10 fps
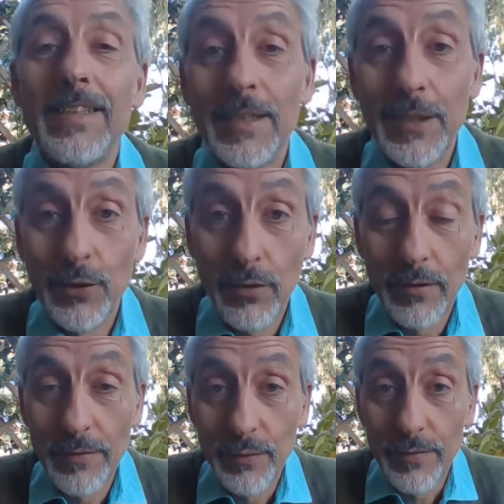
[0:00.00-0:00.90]
In order
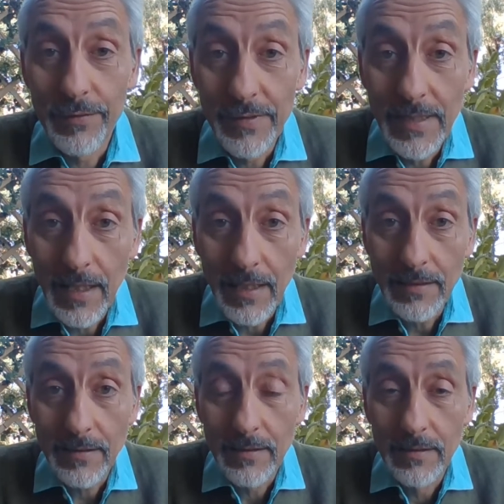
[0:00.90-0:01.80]
for you to see
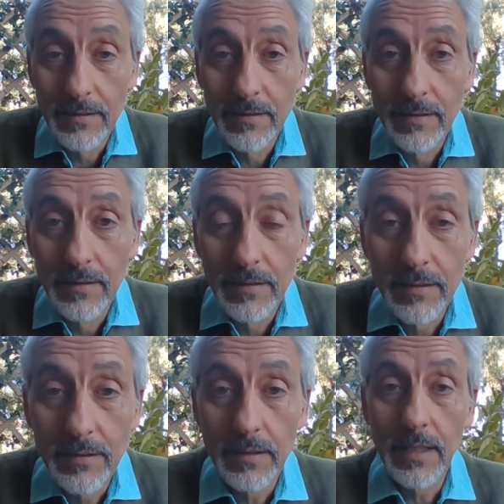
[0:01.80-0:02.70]
light,
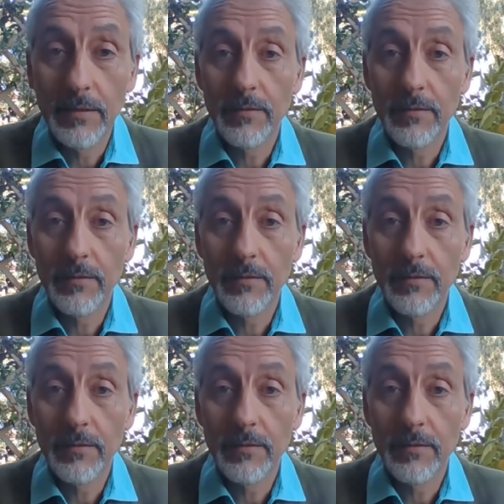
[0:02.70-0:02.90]
it has